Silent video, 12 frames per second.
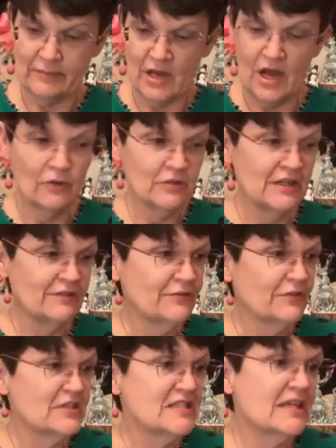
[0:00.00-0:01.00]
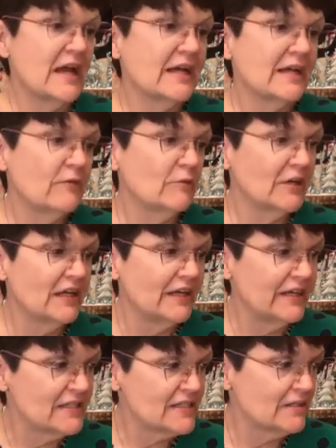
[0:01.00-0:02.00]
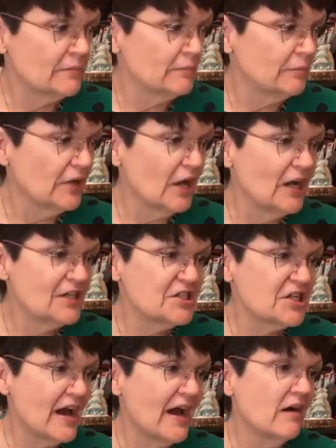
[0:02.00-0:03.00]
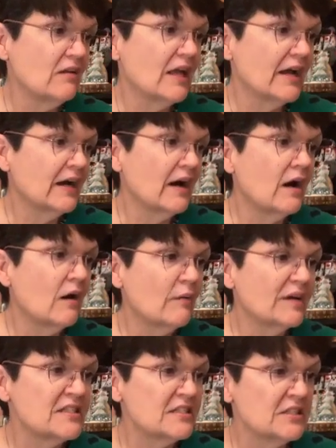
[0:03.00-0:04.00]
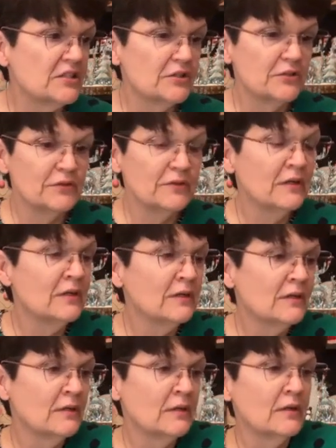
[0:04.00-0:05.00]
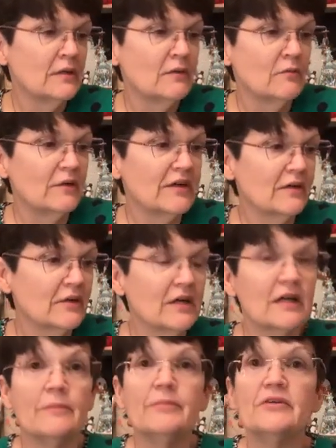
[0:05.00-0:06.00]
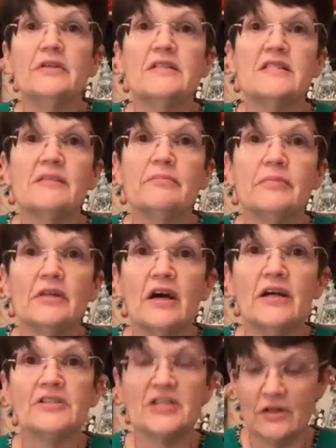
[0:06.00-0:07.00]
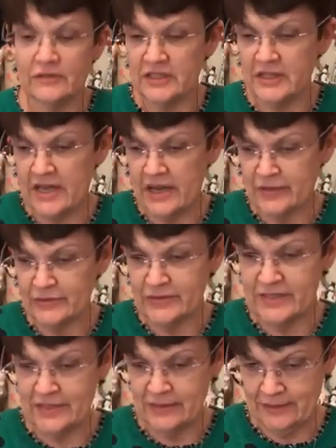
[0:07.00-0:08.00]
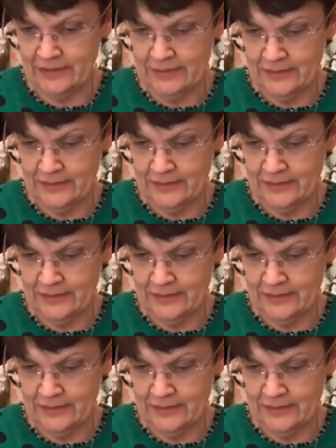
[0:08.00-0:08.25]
I'm holding it for a second. We're going to get some blush out like I always do. We are going to put some blush on the nose.